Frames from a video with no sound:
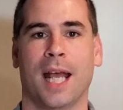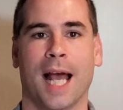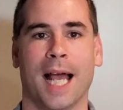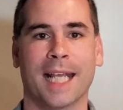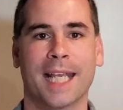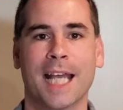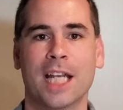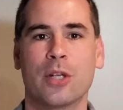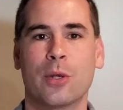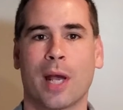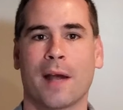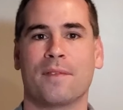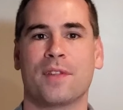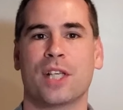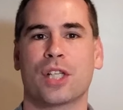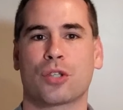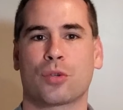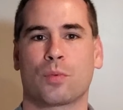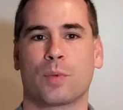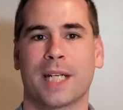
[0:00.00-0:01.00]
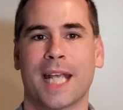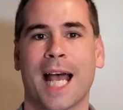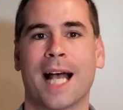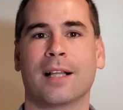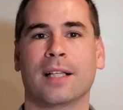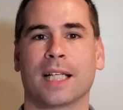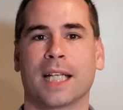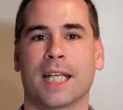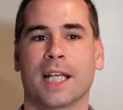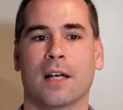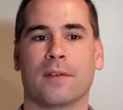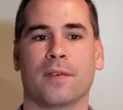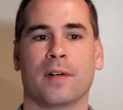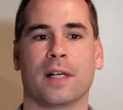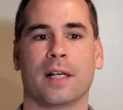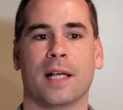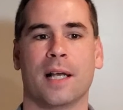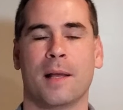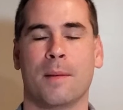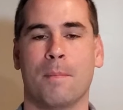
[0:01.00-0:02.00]
Again, you have this reality of
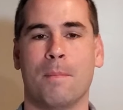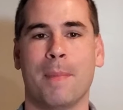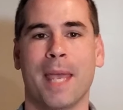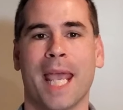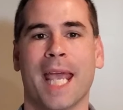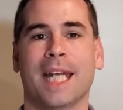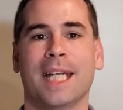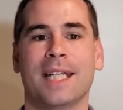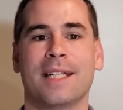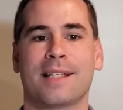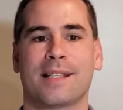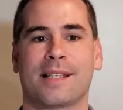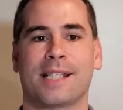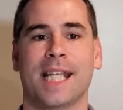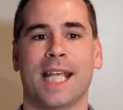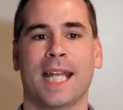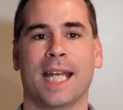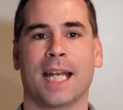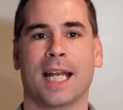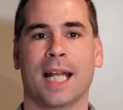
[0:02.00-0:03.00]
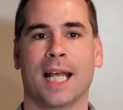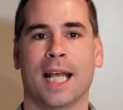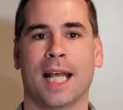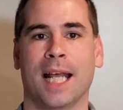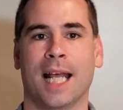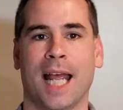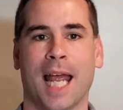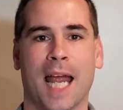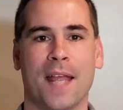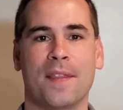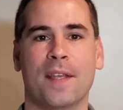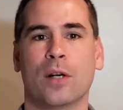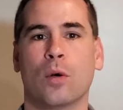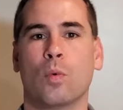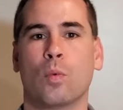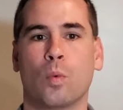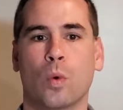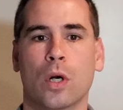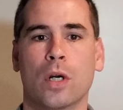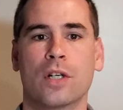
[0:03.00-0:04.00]
a man in sin, and then a
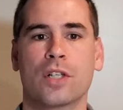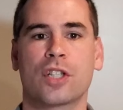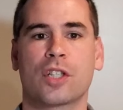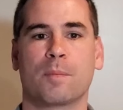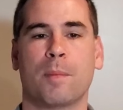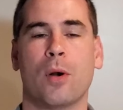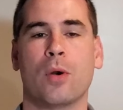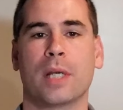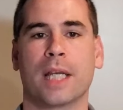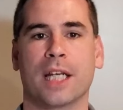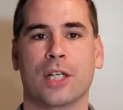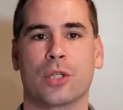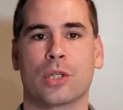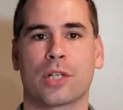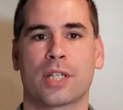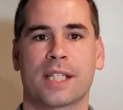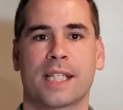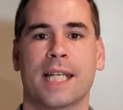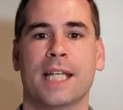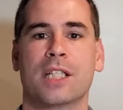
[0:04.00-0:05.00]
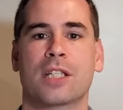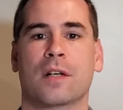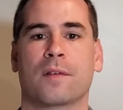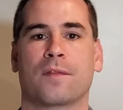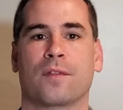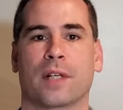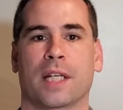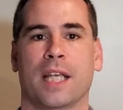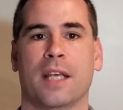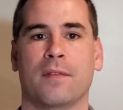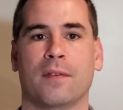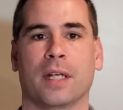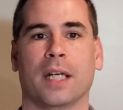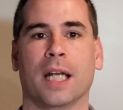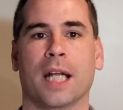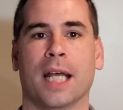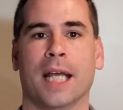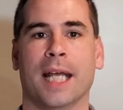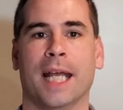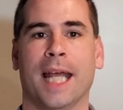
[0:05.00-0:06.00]
word spoken, your sins are forgiven,
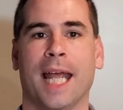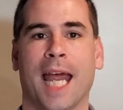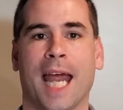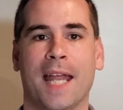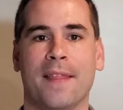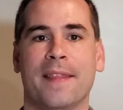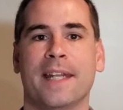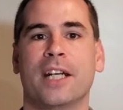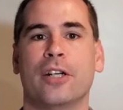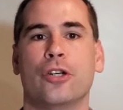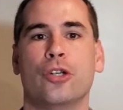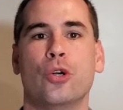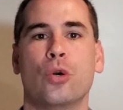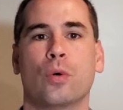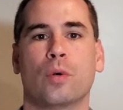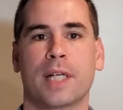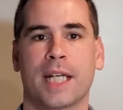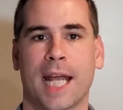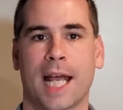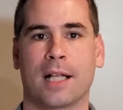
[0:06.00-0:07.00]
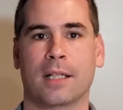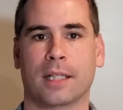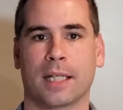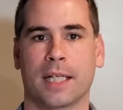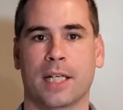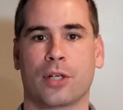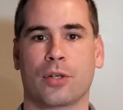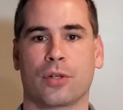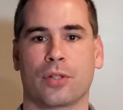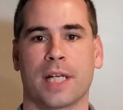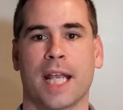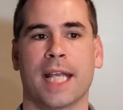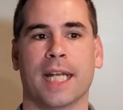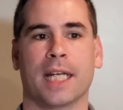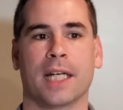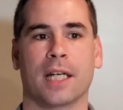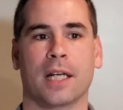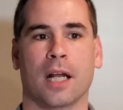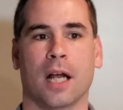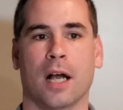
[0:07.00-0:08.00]
and then a new reality
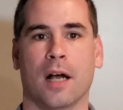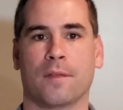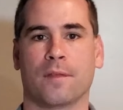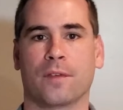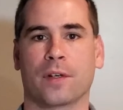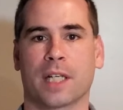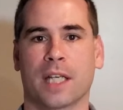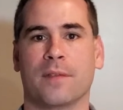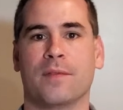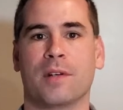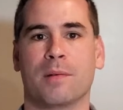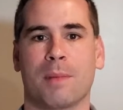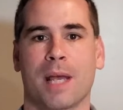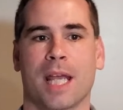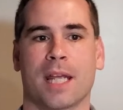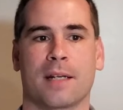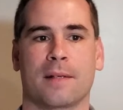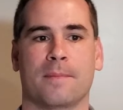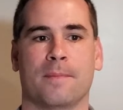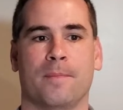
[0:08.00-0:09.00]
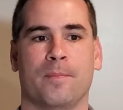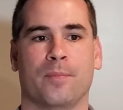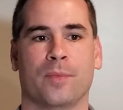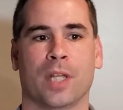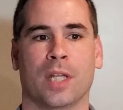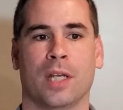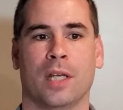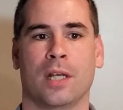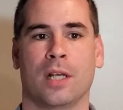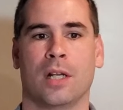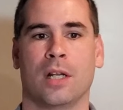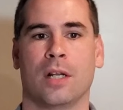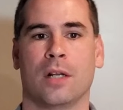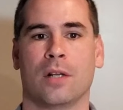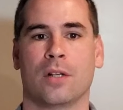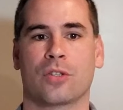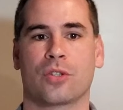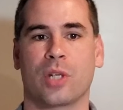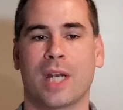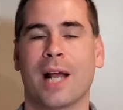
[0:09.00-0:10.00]
created, a forgiven man.
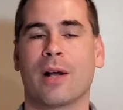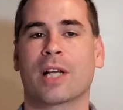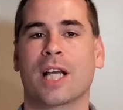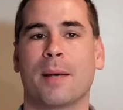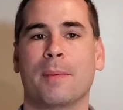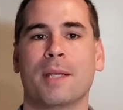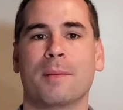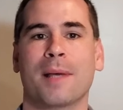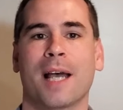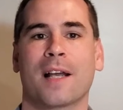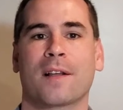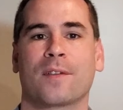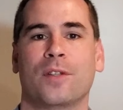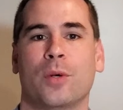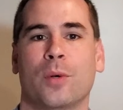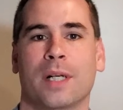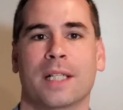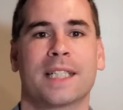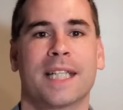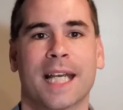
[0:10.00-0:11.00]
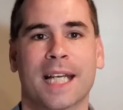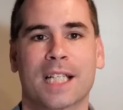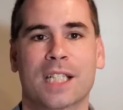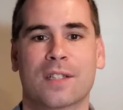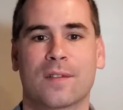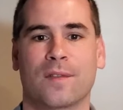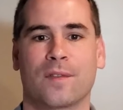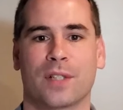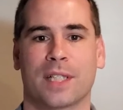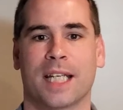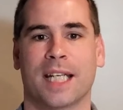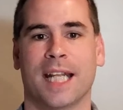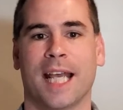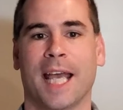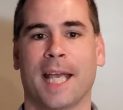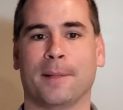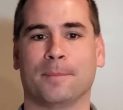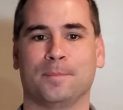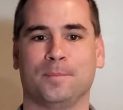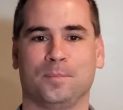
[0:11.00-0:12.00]
So now coming back to our text for
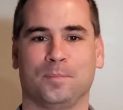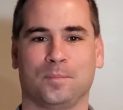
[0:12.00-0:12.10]
today.